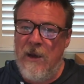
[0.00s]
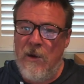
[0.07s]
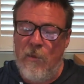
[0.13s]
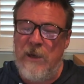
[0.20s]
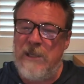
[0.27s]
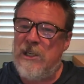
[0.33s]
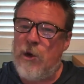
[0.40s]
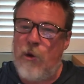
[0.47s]

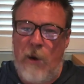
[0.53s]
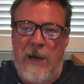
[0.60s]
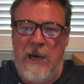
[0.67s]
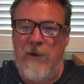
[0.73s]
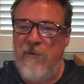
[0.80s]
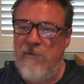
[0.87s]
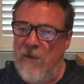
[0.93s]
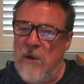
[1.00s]
which create
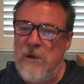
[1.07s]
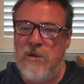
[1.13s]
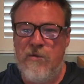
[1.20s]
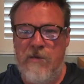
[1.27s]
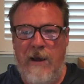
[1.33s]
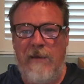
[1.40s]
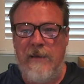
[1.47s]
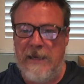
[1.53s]
a false
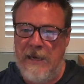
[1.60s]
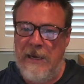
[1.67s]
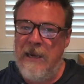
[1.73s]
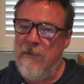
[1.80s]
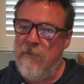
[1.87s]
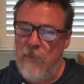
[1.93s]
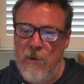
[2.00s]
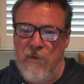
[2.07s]
reality
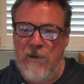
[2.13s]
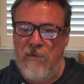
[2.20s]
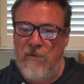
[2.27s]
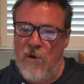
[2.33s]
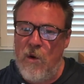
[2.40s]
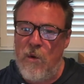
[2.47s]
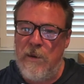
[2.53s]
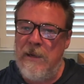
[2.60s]
moving
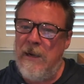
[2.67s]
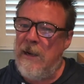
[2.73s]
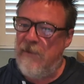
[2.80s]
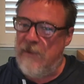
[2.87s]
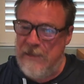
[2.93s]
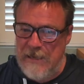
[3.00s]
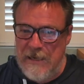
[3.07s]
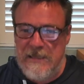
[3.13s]
forward
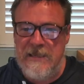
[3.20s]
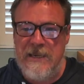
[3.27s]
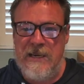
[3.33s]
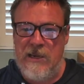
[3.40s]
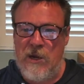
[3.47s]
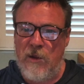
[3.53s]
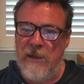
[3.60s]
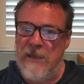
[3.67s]
that doesn't
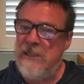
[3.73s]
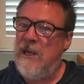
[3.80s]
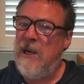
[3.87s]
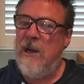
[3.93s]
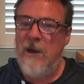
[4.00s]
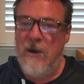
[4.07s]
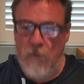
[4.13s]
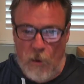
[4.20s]
acknowledge
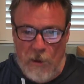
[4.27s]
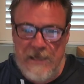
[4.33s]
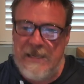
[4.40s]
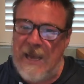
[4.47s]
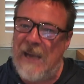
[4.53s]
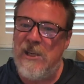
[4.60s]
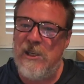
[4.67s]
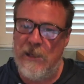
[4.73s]
what is
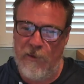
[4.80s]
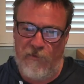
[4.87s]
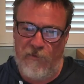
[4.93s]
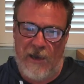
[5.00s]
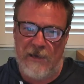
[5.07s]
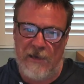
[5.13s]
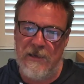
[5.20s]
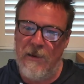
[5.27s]
actually a
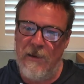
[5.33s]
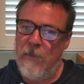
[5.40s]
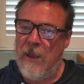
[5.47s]
fact